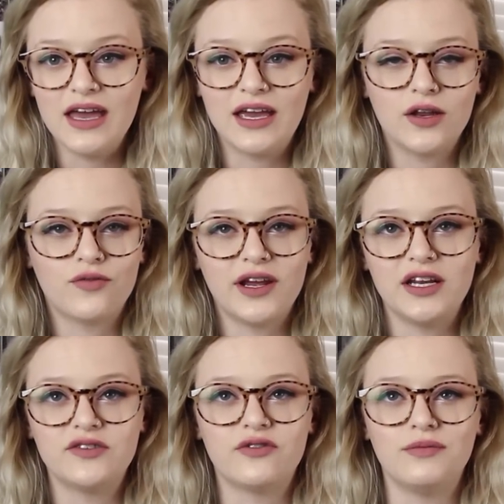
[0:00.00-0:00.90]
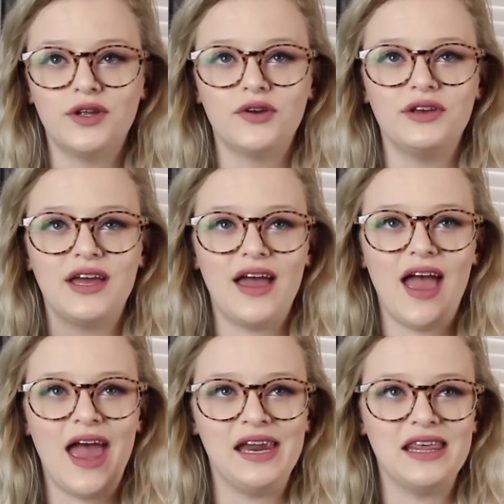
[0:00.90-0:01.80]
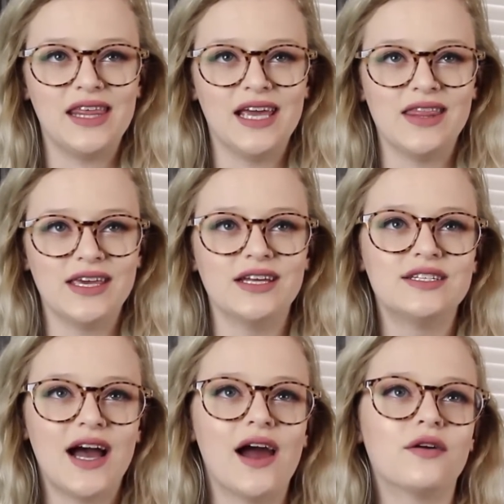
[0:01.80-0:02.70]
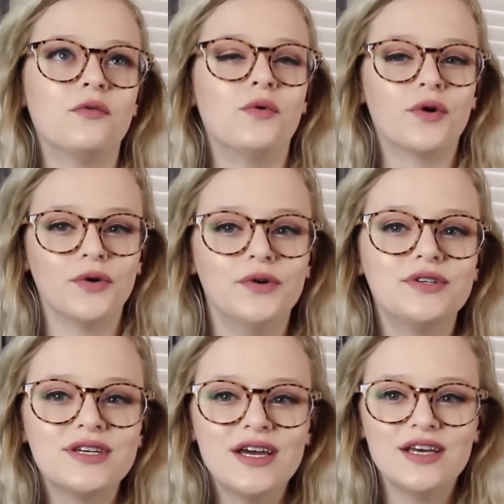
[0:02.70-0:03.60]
It can range from literally anything in the entire world.